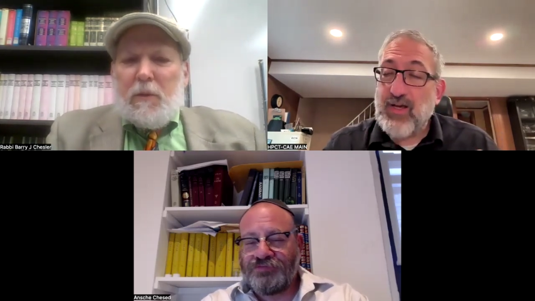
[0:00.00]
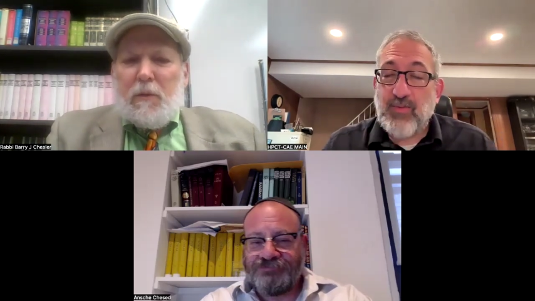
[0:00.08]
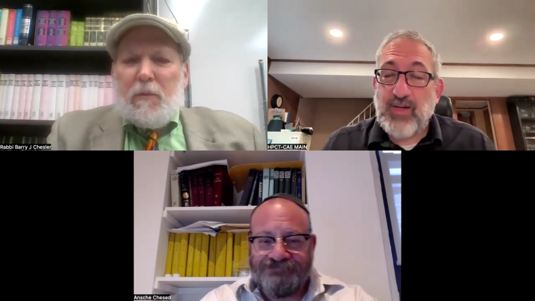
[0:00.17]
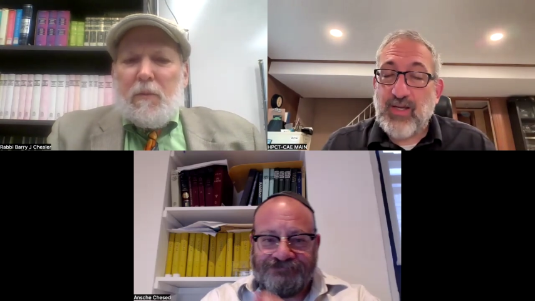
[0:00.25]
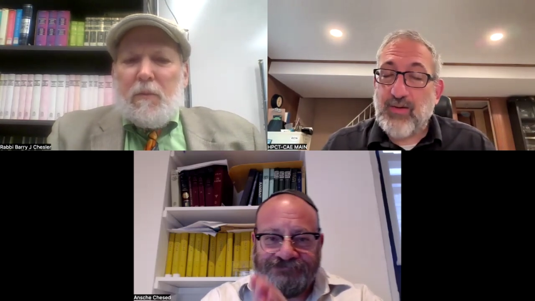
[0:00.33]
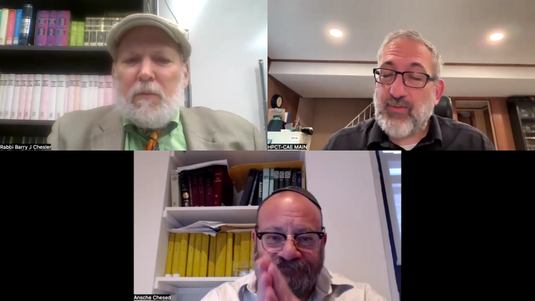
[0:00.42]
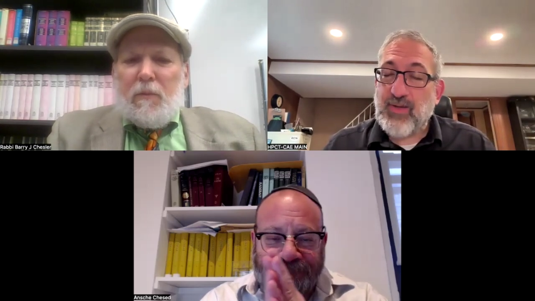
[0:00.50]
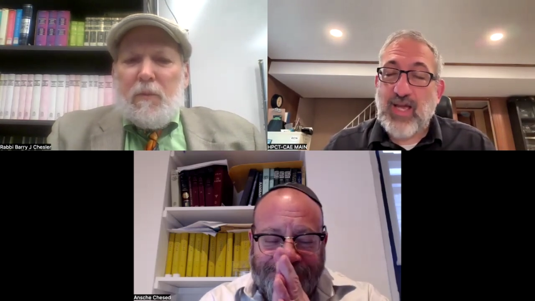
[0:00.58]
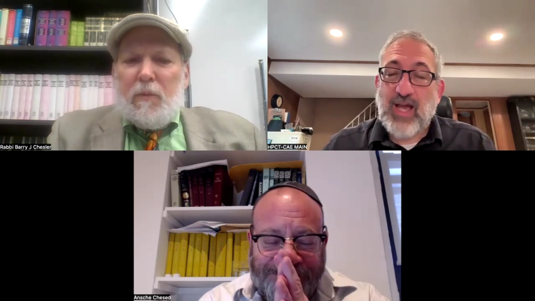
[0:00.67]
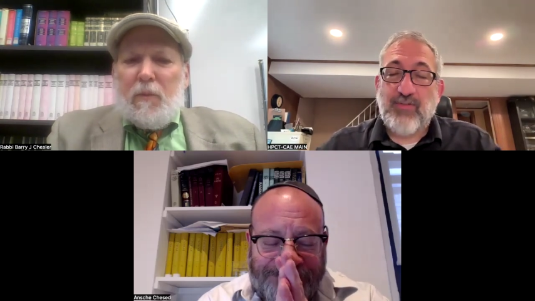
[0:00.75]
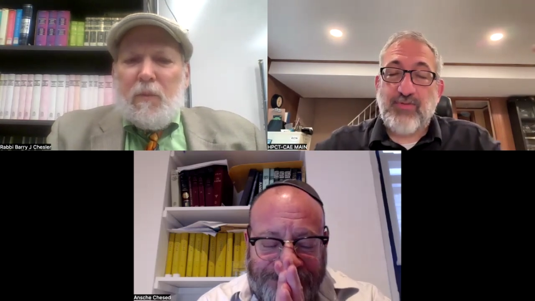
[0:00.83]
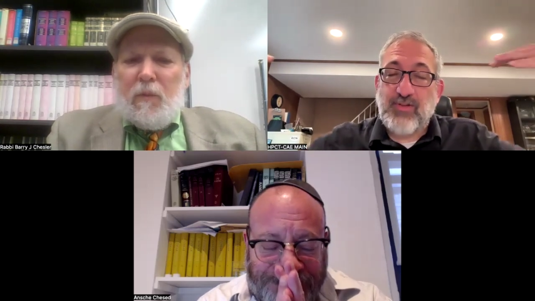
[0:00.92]
Speaker 1: we we
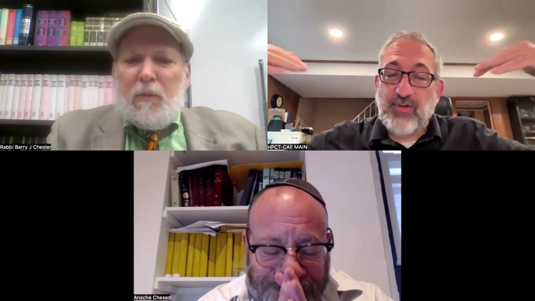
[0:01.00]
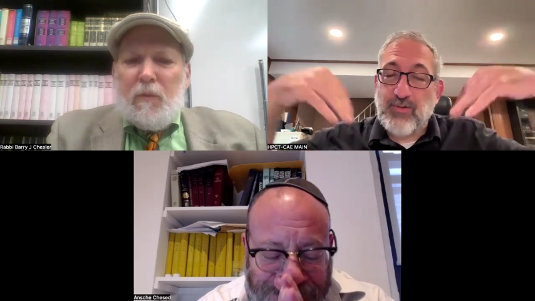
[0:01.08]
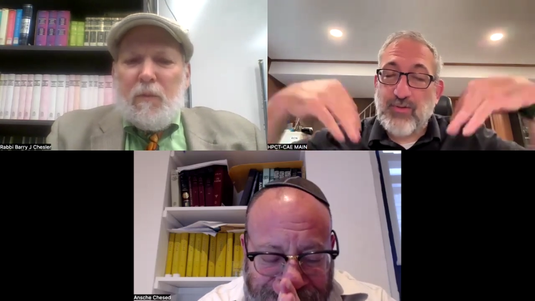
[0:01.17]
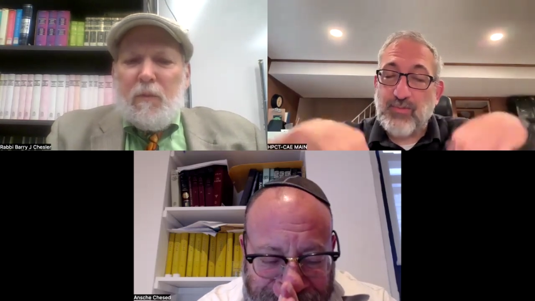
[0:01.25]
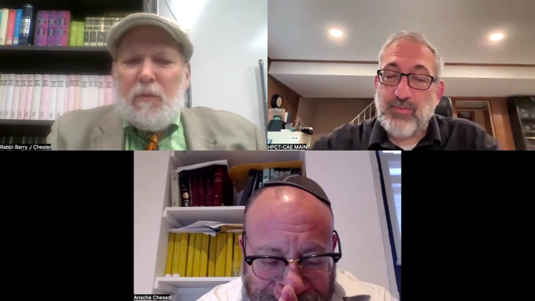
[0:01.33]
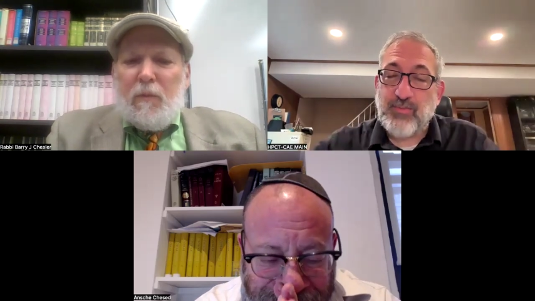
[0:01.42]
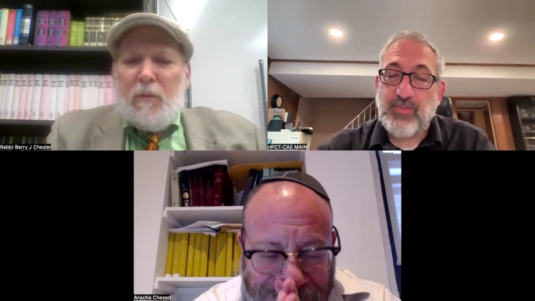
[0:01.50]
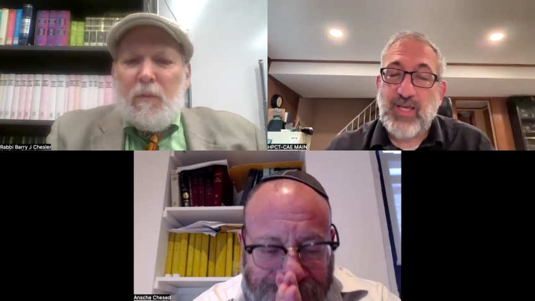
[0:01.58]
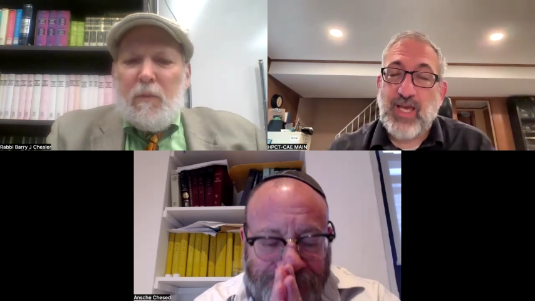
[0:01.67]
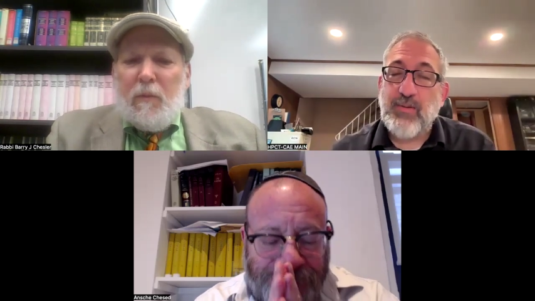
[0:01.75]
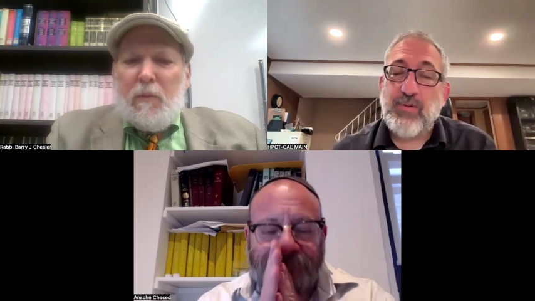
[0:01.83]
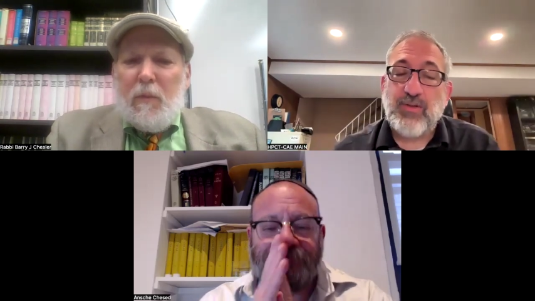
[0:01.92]
have to be
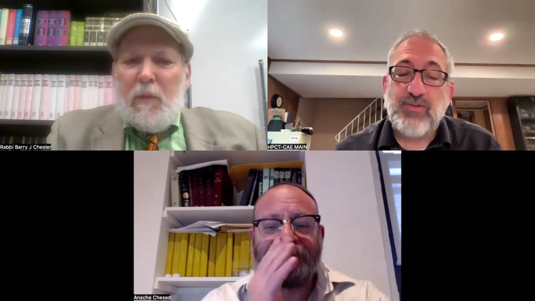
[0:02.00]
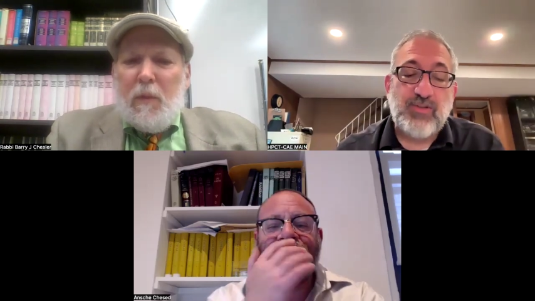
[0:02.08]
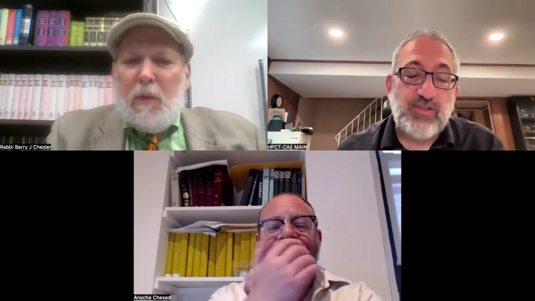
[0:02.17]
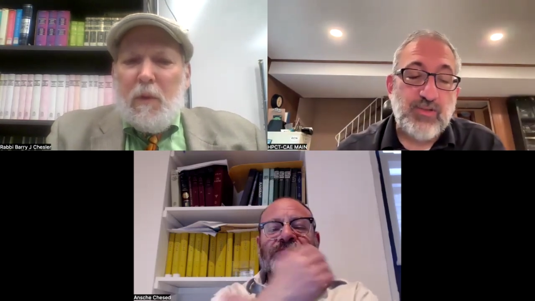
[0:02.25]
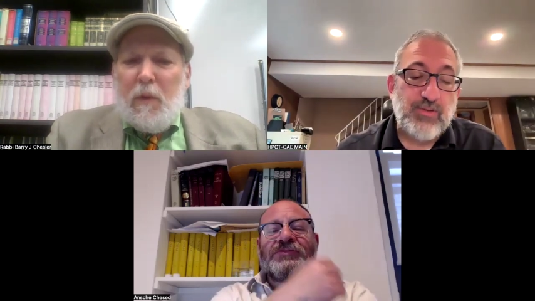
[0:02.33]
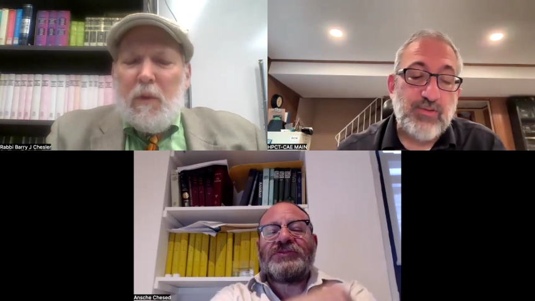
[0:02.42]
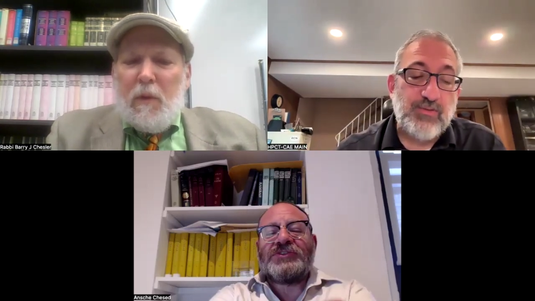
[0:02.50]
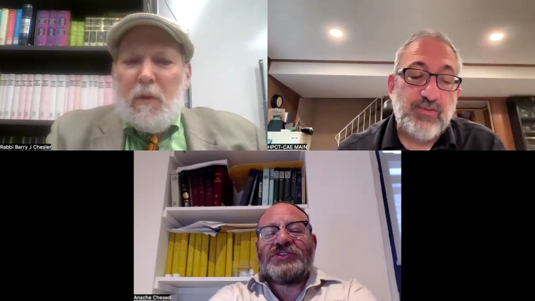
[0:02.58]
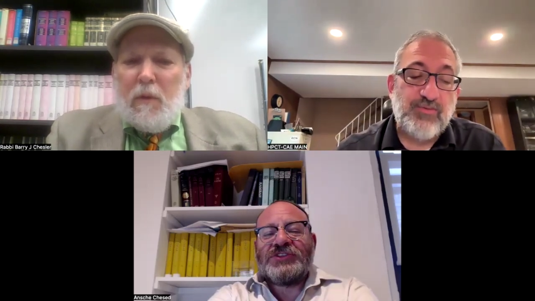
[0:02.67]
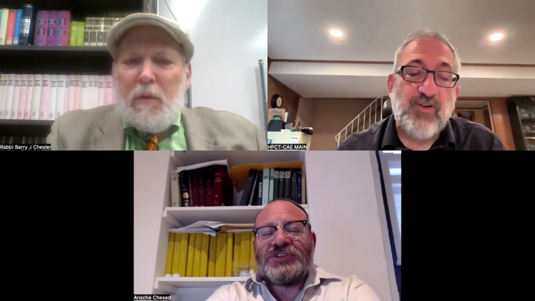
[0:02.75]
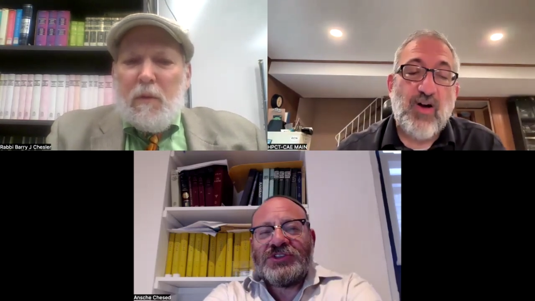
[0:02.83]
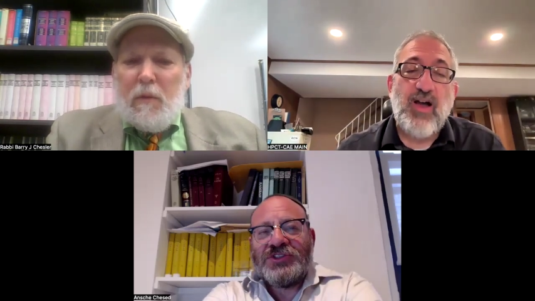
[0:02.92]
able to
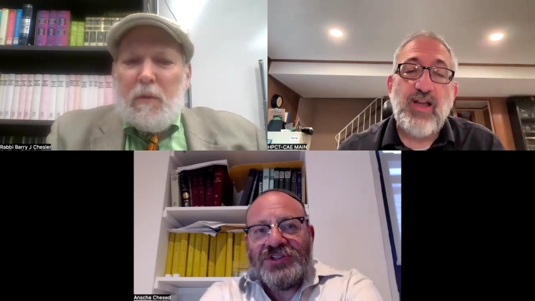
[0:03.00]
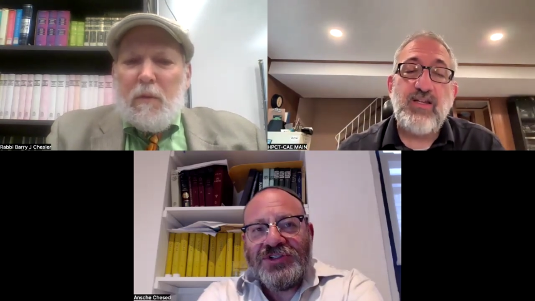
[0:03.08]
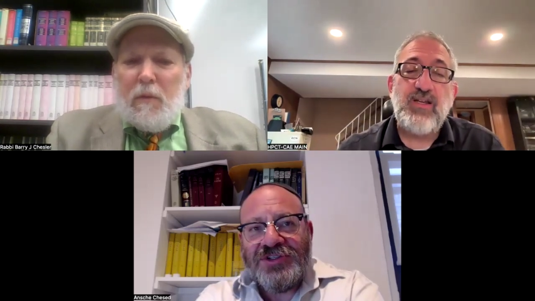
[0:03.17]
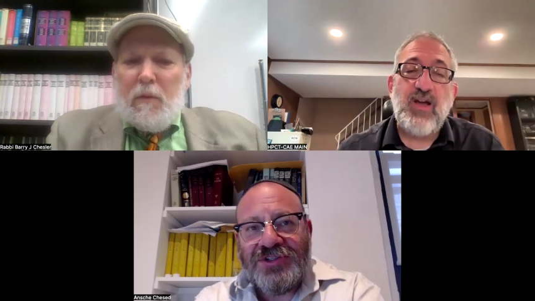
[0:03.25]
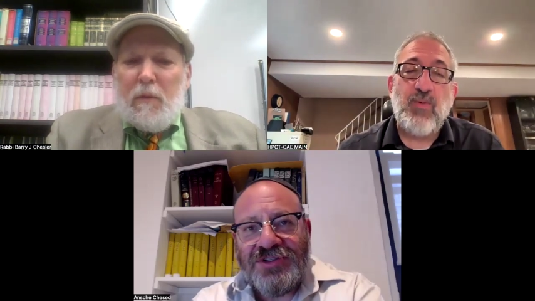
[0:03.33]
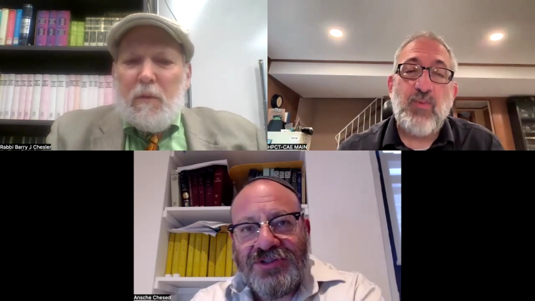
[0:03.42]
find